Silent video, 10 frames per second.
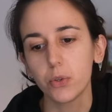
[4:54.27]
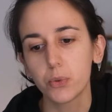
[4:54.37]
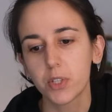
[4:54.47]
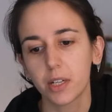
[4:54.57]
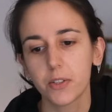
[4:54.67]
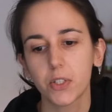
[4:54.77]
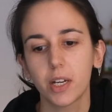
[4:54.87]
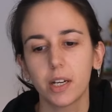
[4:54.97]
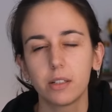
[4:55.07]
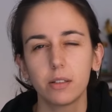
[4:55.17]
You set
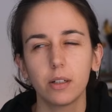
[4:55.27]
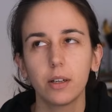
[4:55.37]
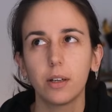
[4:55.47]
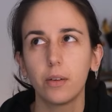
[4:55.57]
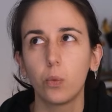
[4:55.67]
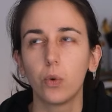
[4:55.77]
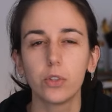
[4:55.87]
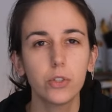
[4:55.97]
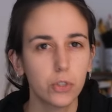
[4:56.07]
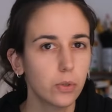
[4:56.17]
aside 1
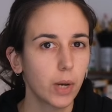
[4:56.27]
to 2